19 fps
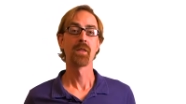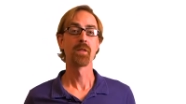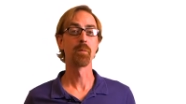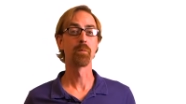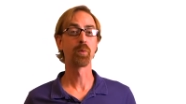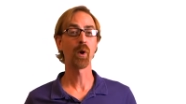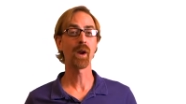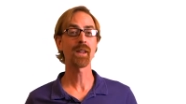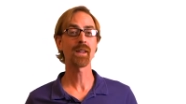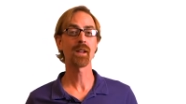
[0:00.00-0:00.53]
The
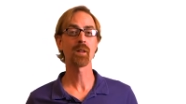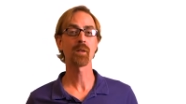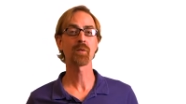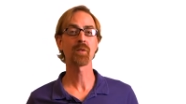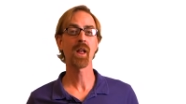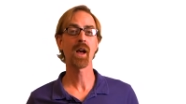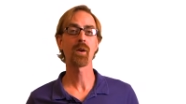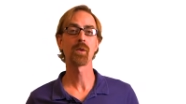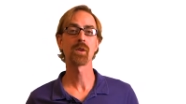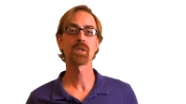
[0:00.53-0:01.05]
bright yellow
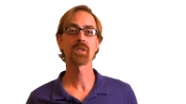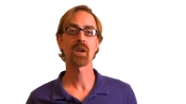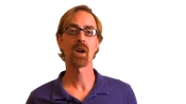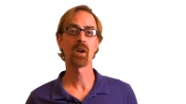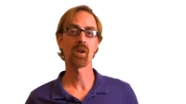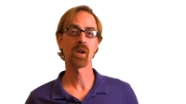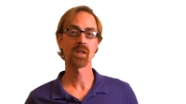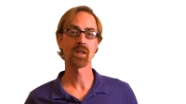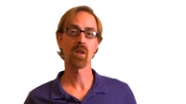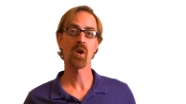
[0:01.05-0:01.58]
flowers are
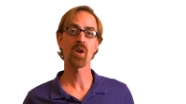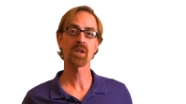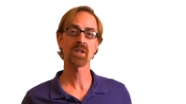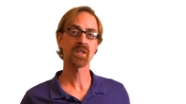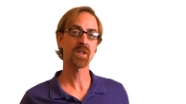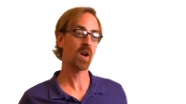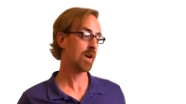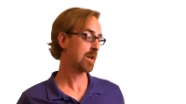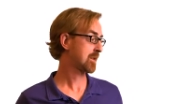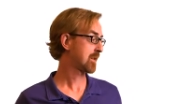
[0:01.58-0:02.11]
on long
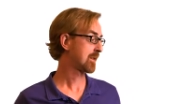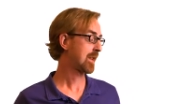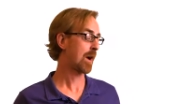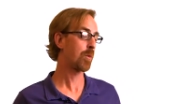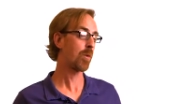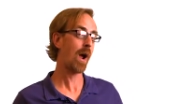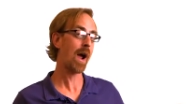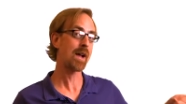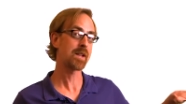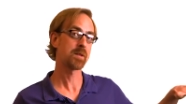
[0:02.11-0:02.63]
stalks that
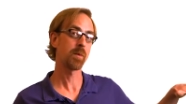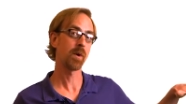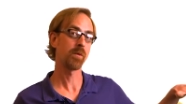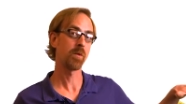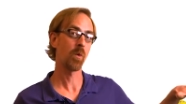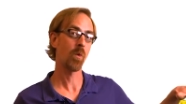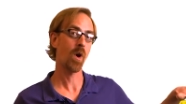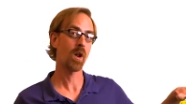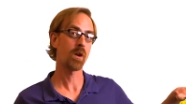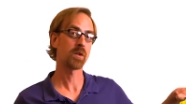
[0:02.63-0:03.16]
rise above the
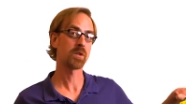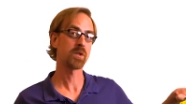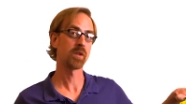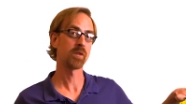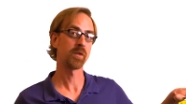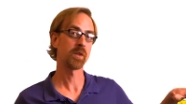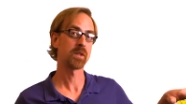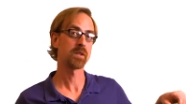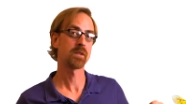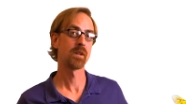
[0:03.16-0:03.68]
water
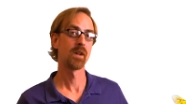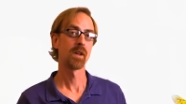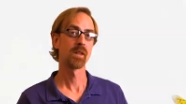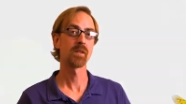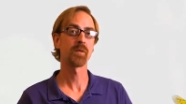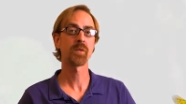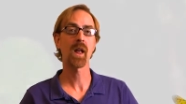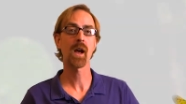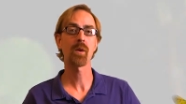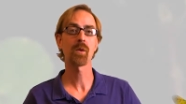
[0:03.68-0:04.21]
surface. The
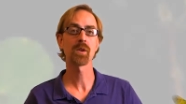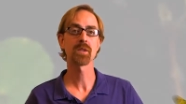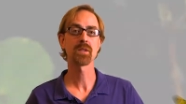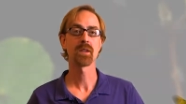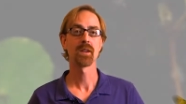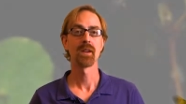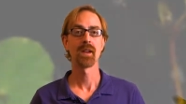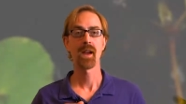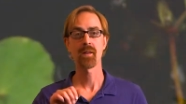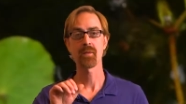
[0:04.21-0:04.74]
flowers
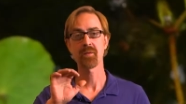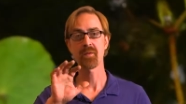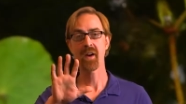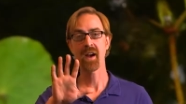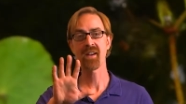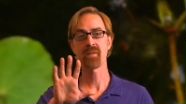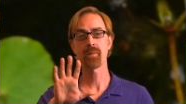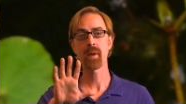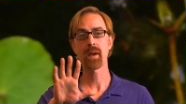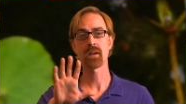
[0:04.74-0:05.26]
have
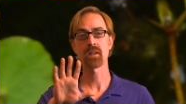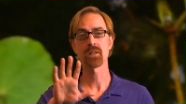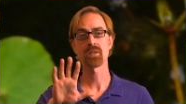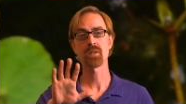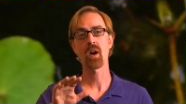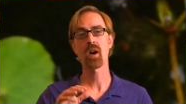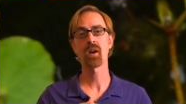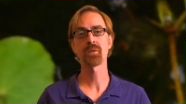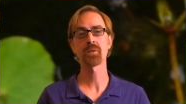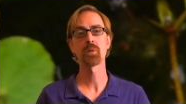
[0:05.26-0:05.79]
five petals,
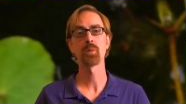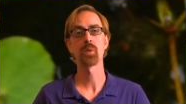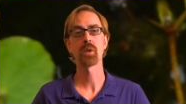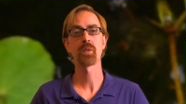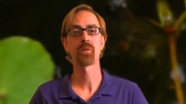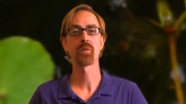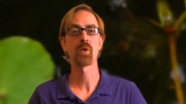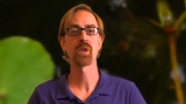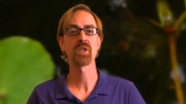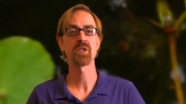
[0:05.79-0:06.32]
often with
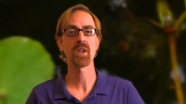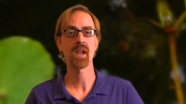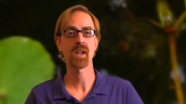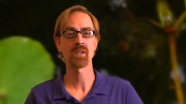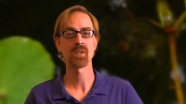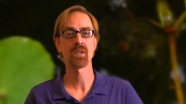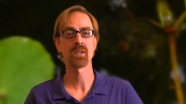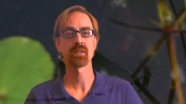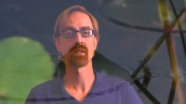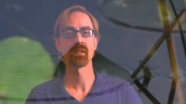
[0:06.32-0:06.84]
fringed
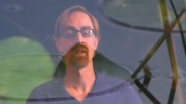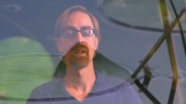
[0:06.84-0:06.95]
edges.